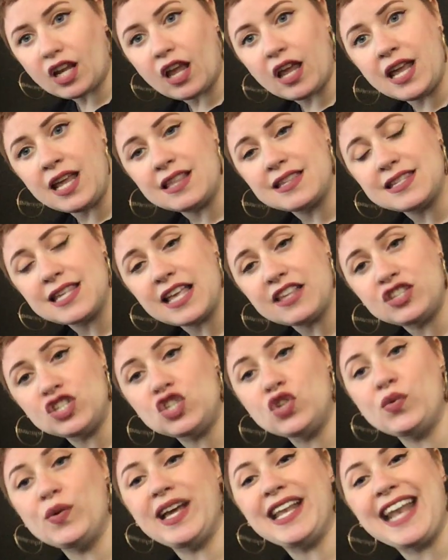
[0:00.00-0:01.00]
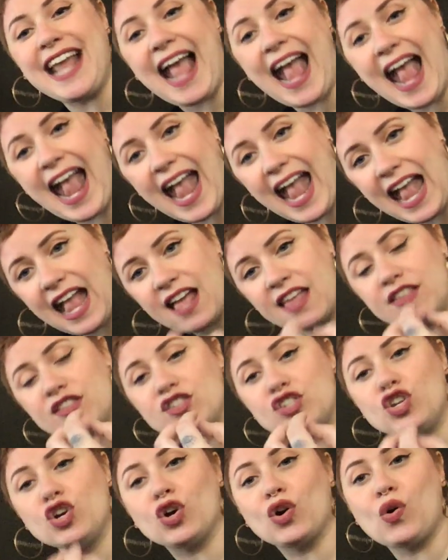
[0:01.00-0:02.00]
it says to
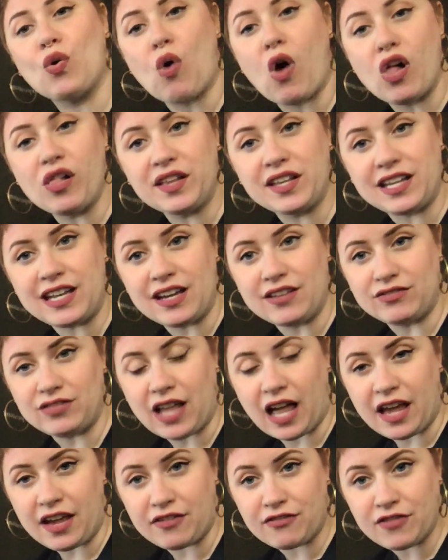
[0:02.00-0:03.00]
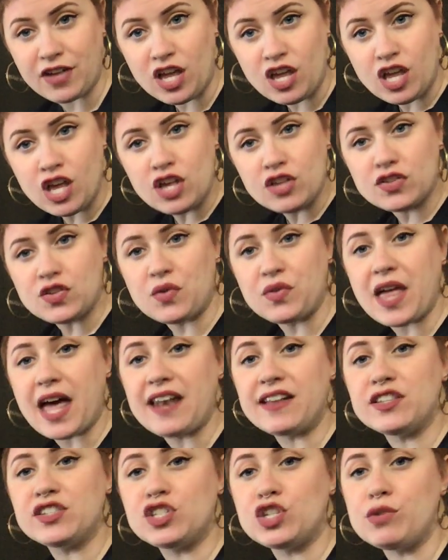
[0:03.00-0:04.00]
enhance your quality of life. So that
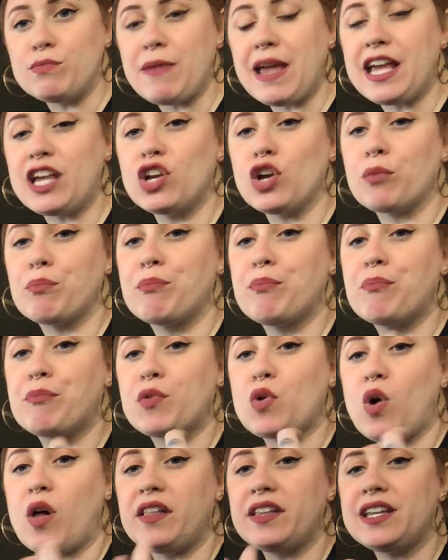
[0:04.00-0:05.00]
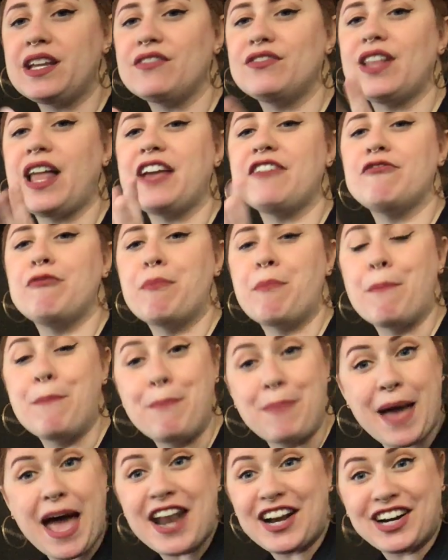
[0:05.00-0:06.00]
is to make your quality of life
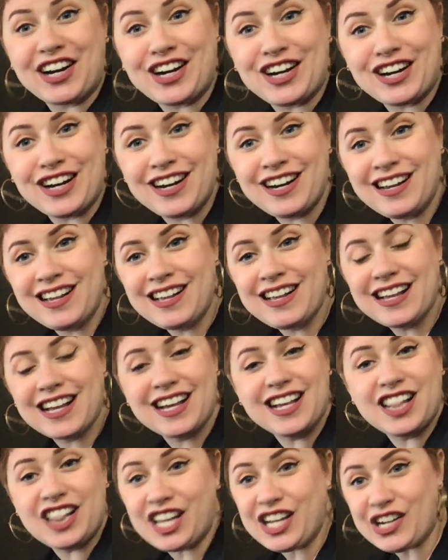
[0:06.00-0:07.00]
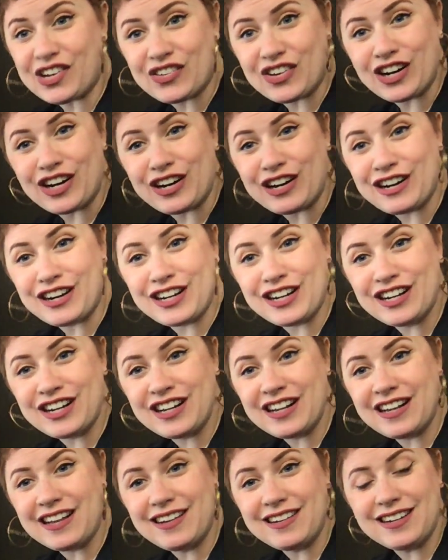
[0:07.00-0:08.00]
better, clearer,
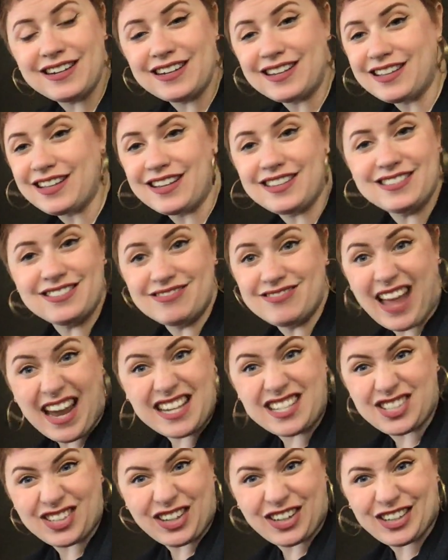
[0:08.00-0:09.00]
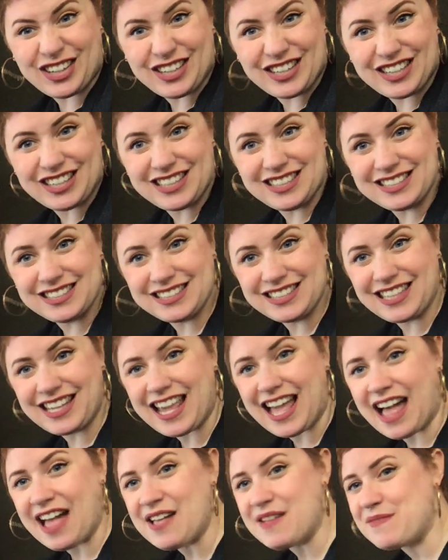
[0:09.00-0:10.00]
nicer.
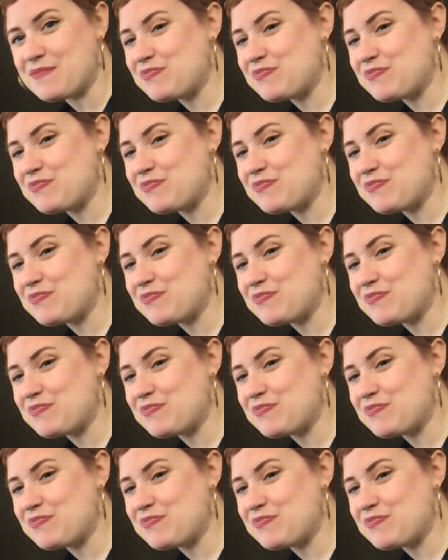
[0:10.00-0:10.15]
Yeah?